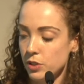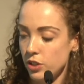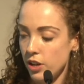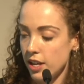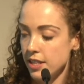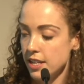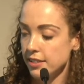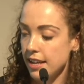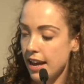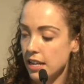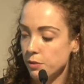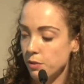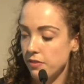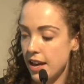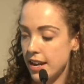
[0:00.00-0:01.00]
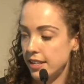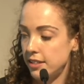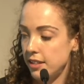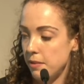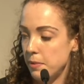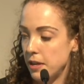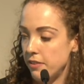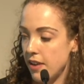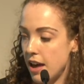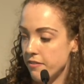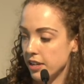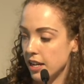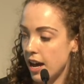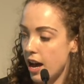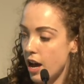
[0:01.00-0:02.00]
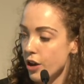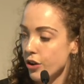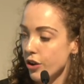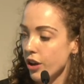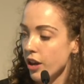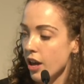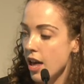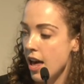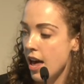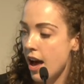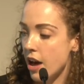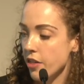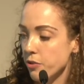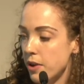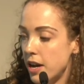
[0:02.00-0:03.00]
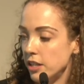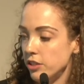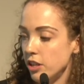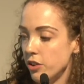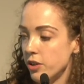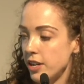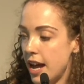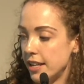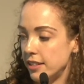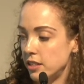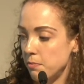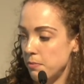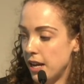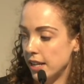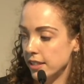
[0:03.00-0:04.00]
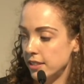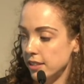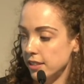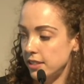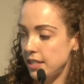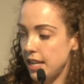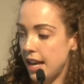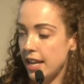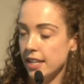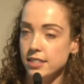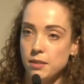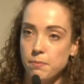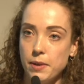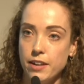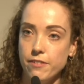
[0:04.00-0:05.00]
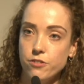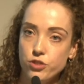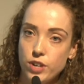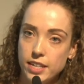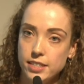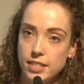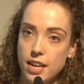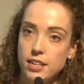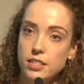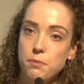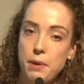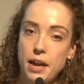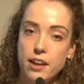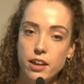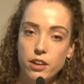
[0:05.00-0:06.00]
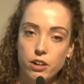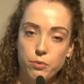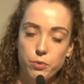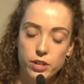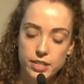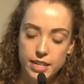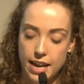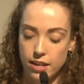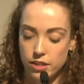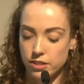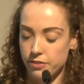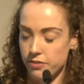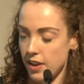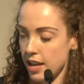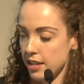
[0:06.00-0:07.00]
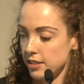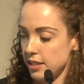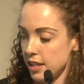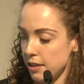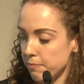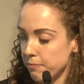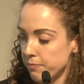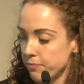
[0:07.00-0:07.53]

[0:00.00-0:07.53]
So in this case, we've added a bit of avocado. Otherwise, you could add some nuts and seeds, a bit of dressing, depending on what takes your fancy.